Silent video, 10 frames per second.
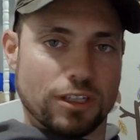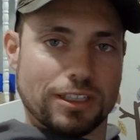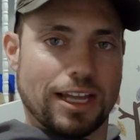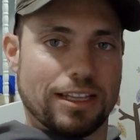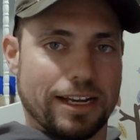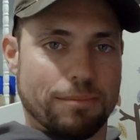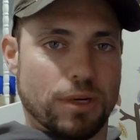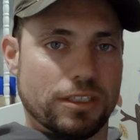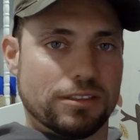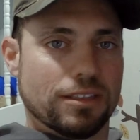click that like
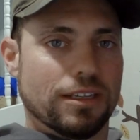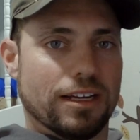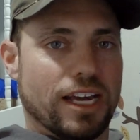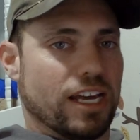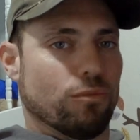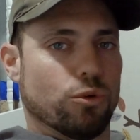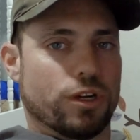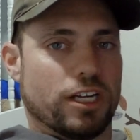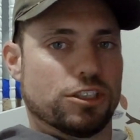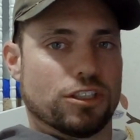button, and we'll
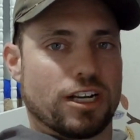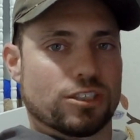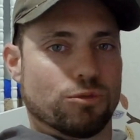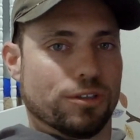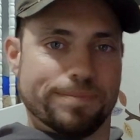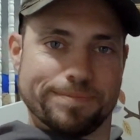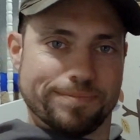catch you in the next one.